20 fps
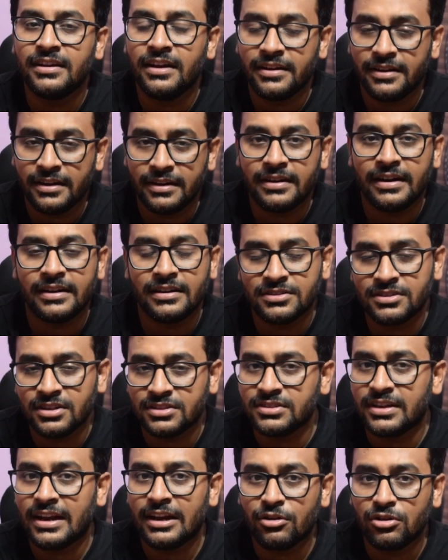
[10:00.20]
related, data
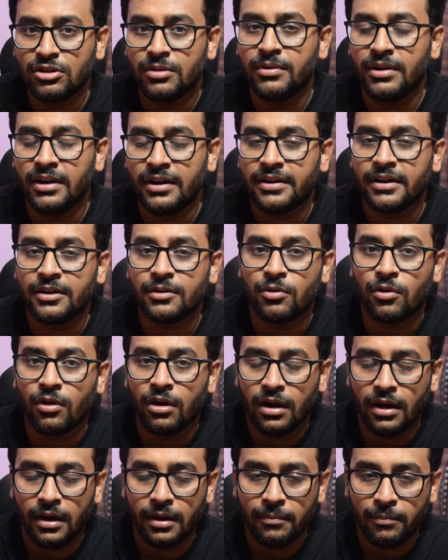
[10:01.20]
structure algorithm related
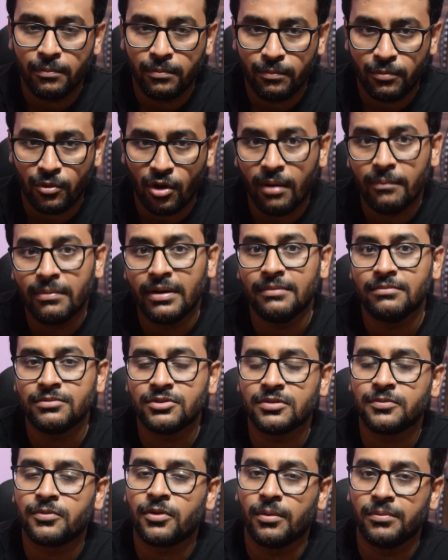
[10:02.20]

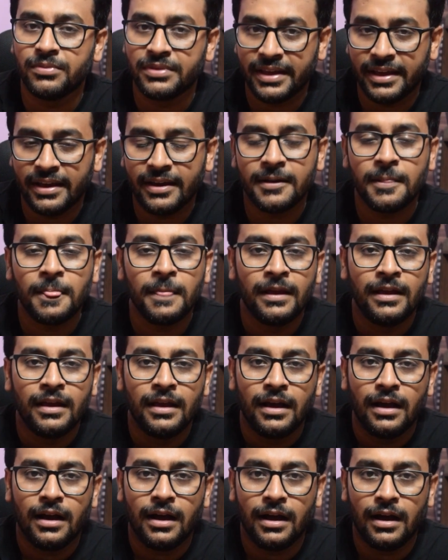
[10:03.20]
problems from there
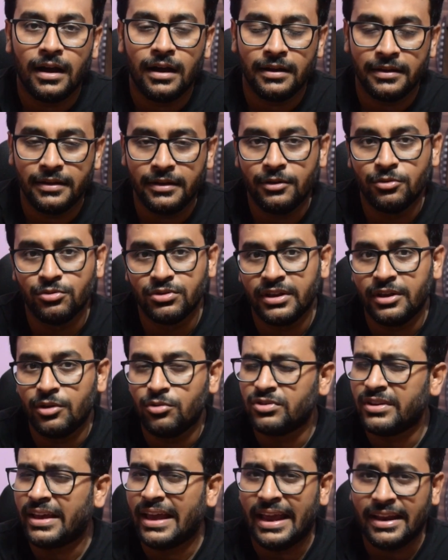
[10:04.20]

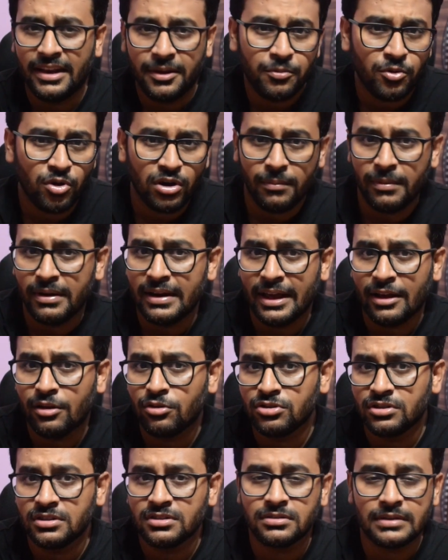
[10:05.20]
using any programming
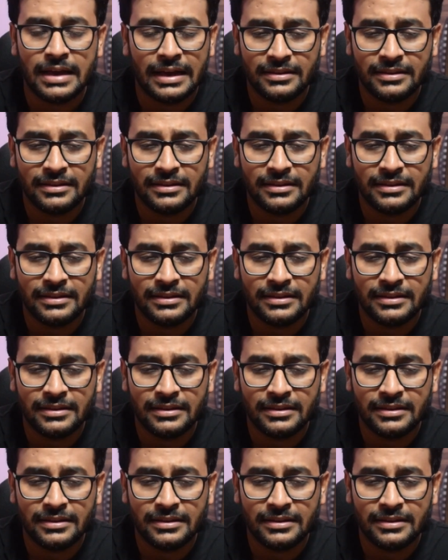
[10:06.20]
languages.